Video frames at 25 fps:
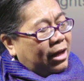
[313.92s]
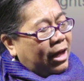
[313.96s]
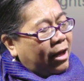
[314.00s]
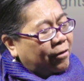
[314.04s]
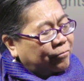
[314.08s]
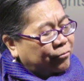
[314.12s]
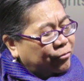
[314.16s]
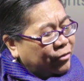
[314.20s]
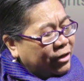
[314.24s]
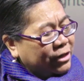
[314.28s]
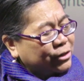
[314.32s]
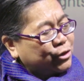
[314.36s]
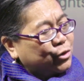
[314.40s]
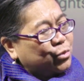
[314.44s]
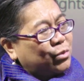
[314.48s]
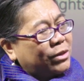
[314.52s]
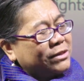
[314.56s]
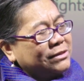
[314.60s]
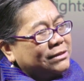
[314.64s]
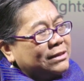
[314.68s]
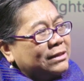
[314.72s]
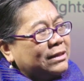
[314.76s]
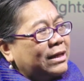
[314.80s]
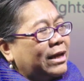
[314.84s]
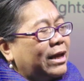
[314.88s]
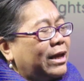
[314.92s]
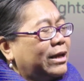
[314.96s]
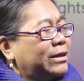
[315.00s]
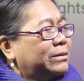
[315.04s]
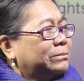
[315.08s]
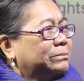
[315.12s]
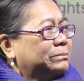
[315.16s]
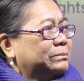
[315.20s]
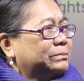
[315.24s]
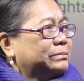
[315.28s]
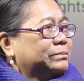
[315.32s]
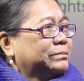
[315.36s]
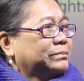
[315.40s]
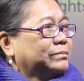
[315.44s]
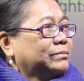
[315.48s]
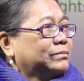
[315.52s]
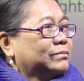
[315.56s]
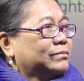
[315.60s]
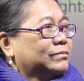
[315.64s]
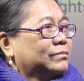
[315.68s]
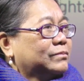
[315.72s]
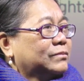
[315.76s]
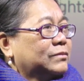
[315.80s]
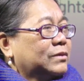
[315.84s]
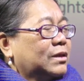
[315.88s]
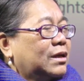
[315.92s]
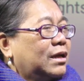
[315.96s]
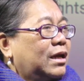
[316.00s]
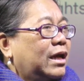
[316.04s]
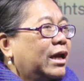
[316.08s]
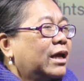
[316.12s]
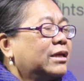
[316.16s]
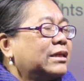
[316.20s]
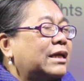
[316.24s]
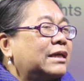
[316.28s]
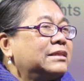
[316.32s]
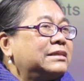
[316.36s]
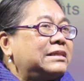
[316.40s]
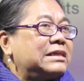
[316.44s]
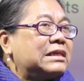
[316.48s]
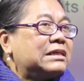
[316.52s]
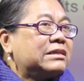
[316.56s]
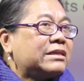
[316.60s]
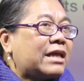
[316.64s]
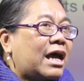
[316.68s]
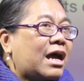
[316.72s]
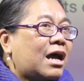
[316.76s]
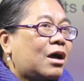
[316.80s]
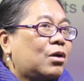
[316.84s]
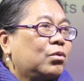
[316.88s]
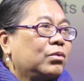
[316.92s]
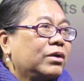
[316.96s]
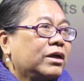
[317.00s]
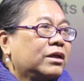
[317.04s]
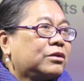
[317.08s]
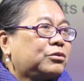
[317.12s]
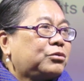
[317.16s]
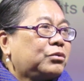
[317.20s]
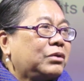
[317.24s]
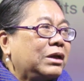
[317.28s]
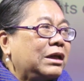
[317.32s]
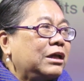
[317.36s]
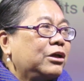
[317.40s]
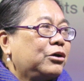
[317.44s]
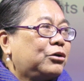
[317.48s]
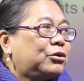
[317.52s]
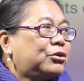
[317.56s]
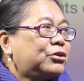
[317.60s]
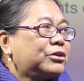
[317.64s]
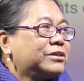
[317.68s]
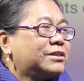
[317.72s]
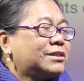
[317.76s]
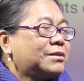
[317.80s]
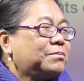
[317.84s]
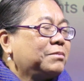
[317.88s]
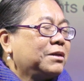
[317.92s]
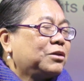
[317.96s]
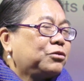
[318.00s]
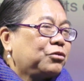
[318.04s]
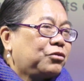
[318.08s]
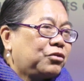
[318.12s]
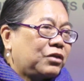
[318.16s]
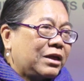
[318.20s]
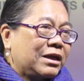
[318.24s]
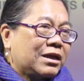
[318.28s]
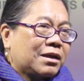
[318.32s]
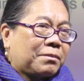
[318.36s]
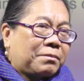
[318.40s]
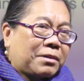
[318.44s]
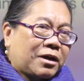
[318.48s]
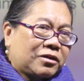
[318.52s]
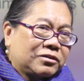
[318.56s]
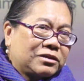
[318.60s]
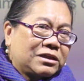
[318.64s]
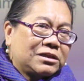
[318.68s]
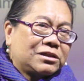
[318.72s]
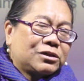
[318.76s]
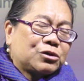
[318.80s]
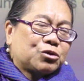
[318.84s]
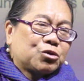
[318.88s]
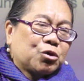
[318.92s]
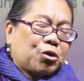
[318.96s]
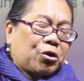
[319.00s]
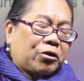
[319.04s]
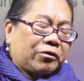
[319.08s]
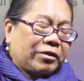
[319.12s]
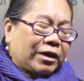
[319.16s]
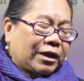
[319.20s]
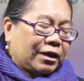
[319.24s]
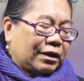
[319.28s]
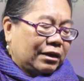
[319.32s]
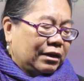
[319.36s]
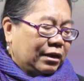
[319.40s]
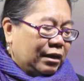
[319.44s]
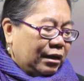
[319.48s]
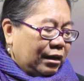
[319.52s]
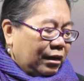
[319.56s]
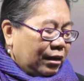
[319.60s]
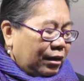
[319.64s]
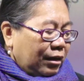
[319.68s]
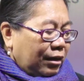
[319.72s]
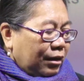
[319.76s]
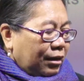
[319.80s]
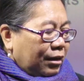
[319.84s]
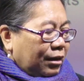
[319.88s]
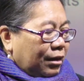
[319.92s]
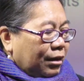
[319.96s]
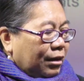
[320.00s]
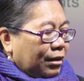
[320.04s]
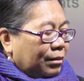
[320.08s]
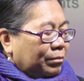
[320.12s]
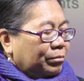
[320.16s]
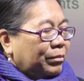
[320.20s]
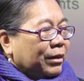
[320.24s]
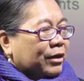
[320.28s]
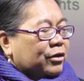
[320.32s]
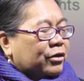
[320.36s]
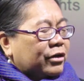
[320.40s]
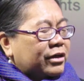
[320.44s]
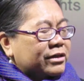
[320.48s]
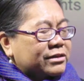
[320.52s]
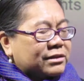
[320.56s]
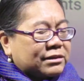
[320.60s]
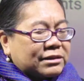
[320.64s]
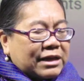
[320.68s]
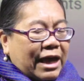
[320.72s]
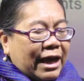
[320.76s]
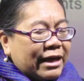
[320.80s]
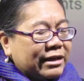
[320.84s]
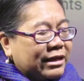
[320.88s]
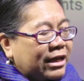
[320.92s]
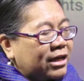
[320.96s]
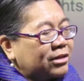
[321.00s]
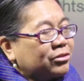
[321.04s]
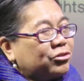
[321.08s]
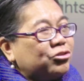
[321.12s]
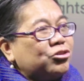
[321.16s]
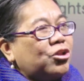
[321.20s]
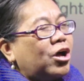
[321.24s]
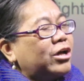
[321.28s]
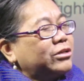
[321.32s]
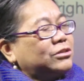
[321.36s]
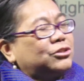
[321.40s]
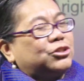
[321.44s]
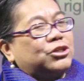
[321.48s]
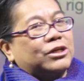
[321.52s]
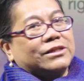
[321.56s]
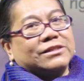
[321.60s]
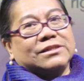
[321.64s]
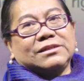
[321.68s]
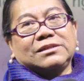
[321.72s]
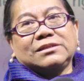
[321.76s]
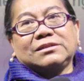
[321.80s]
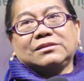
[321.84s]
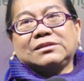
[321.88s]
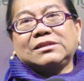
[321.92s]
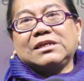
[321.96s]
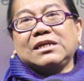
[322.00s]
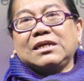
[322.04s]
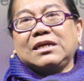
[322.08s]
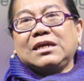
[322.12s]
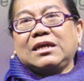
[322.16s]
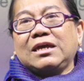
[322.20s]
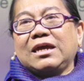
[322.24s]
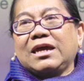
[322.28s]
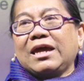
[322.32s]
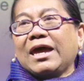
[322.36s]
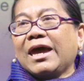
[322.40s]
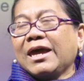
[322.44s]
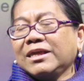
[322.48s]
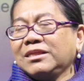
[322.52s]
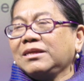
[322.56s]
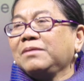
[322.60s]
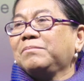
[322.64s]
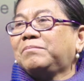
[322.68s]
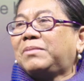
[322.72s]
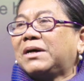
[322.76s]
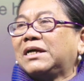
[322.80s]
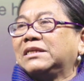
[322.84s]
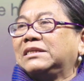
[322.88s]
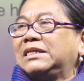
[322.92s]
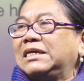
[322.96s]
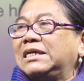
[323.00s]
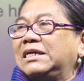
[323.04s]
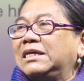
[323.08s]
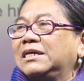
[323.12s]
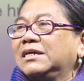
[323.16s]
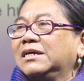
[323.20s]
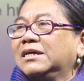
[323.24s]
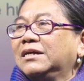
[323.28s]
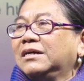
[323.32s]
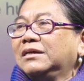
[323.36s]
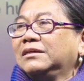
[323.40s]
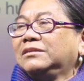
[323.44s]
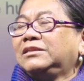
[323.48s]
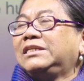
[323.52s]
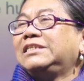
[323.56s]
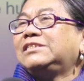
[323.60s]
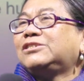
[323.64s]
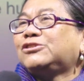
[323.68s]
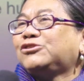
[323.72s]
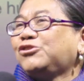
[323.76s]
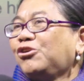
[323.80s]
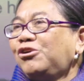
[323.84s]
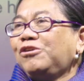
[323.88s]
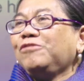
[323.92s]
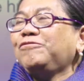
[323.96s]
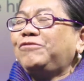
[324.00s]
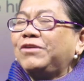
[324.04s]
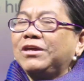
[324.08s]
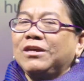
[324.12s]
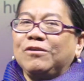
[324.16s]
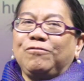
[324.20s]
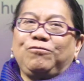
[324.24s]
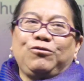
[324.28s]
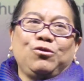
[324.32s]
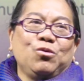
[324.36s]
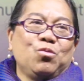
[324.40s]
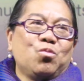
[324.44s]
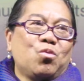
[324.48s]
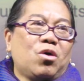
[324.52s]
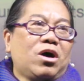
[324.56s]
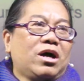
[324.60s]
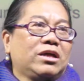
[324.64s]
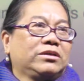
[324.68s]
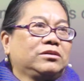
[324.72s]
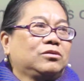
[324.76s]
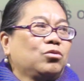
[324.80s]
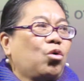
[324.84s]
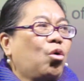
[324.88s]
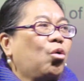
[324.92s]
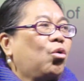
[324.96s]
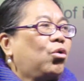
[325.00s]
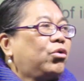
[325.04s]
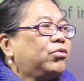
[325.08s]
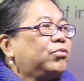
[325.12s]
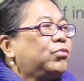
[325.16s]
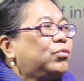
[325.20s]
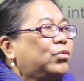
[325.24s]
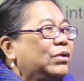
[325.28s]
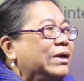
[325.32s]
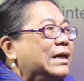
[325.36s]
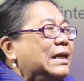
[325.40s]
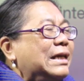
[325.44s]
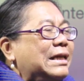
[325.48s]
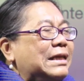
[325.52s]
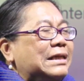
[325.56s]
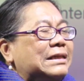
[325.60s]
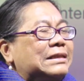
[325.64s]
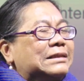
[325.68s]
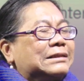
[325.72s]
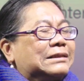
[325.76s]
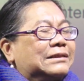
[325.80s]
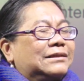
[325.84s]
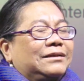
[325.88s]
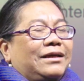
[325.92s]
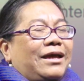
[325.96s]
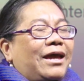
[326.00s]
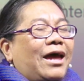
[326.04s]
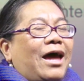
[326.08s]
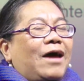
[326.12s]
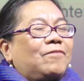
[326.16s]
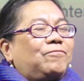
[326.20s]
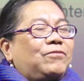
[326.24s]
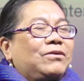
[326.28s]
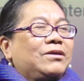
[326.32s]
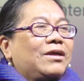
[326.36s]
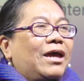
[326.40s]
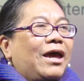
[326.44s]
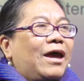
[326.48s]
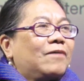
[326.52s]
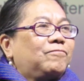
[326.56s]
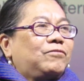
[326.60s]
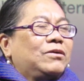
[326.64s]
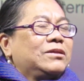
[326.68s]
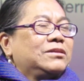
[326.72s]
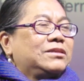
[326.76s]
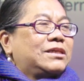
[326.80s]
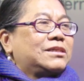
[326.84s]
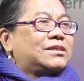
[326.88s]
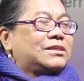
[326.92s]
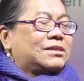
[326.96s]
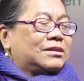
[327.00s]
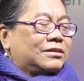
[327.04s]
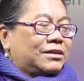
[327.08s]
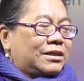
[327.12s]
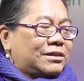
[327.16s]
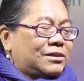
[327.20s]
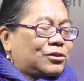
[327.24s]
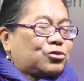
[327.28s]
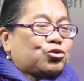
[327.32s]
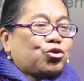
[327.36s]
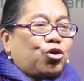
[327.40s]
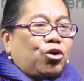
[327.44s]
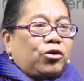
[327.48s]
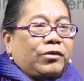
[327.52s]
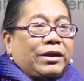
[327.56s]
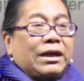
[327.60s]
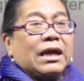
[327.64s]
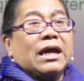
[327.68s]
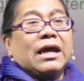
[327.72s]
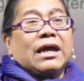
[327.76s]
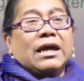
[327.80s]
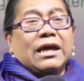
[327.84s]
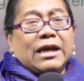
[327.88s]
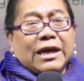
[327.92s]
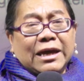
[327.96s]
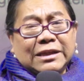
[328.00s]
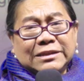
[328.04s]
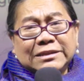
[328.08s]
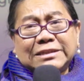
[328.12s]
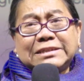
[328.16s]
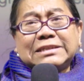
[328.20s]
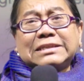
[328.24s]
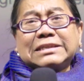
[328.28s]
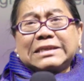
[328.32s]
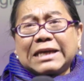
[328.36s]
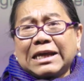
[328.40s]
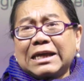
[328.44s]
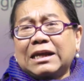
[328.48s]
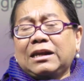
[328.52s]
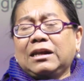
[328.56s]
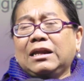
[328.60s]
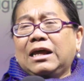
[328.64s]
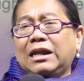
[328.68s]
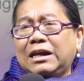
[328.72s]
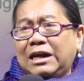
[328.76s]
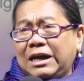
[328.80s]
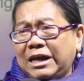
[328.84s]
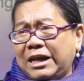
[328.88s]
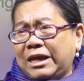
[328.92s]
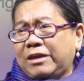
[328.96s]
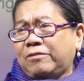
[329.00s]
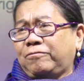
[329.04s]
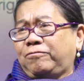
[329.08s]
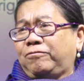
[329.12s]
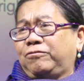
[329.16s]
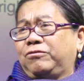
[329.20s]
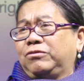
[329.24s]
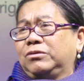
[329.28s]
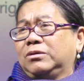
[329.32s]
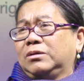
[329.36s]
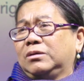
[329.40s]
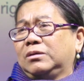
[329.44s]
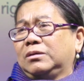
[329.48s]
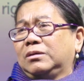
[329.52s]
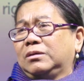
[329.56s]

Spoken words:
average once a day. And until now, it really hurts me to think about this story, because I cannot just see anybody deserving, if you want, or really having this story and still live